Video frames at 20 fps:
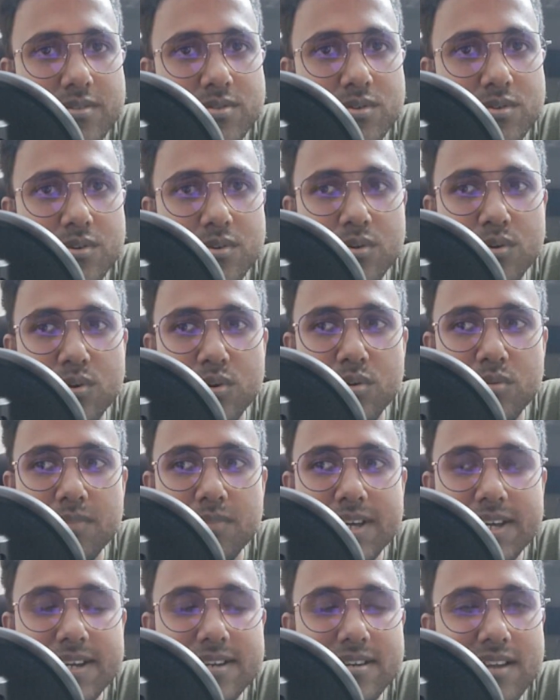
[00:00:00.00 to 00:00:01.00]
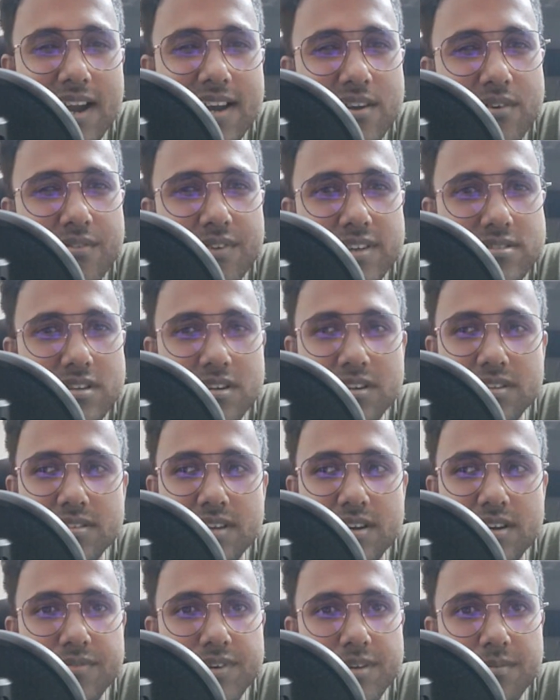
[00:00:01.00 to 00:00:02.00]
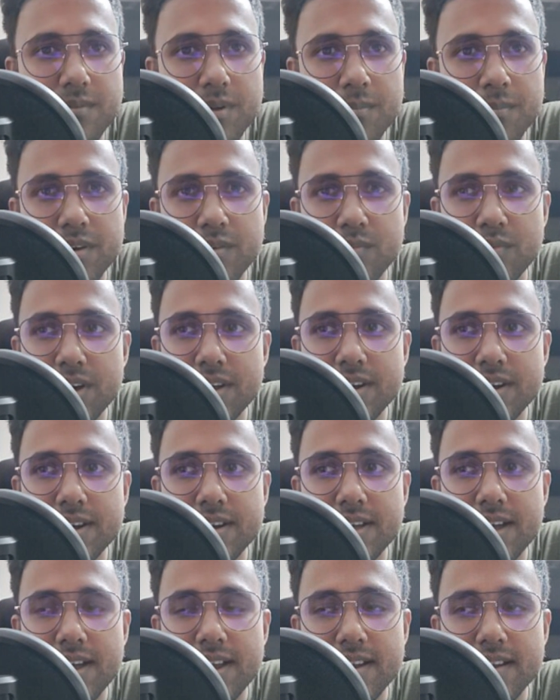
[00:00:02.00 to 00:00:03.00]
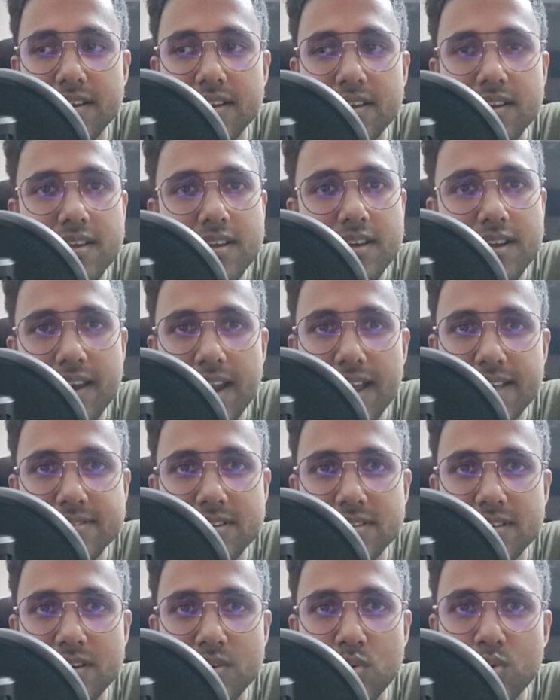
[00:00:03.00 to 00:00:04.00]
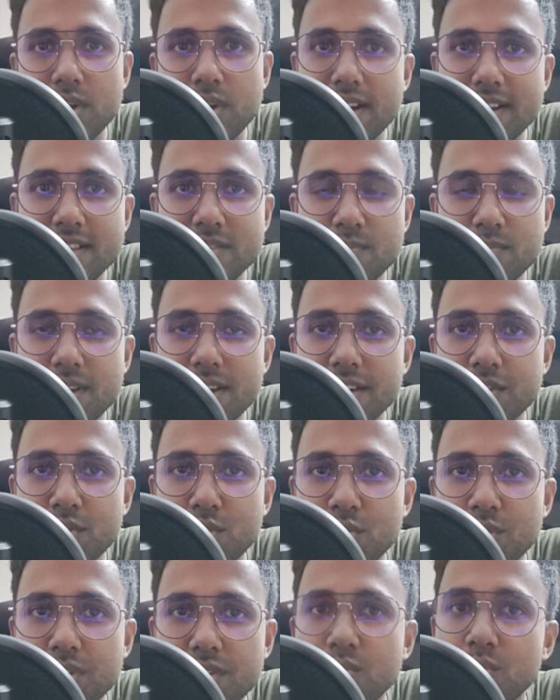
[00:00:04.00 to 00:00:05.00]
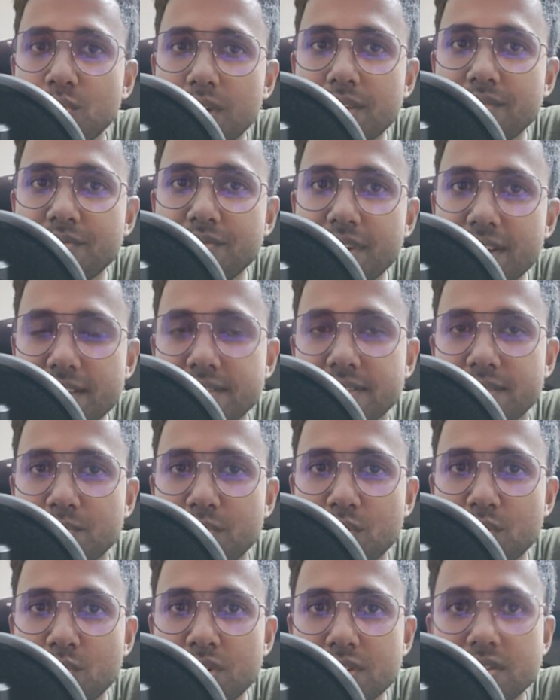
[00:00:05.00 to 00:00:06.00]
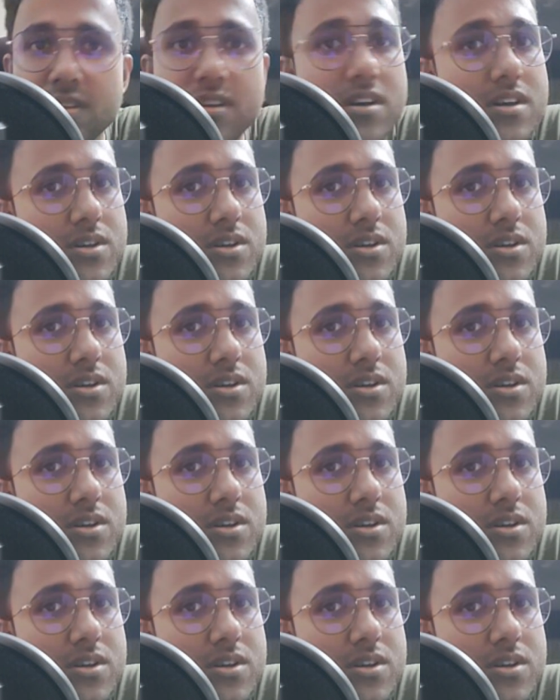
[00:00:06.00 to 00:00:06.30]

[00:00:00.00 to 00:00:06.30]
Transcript: So like it kind of has the insight of a developer where it can glance at the code and explain it to you in very simple words.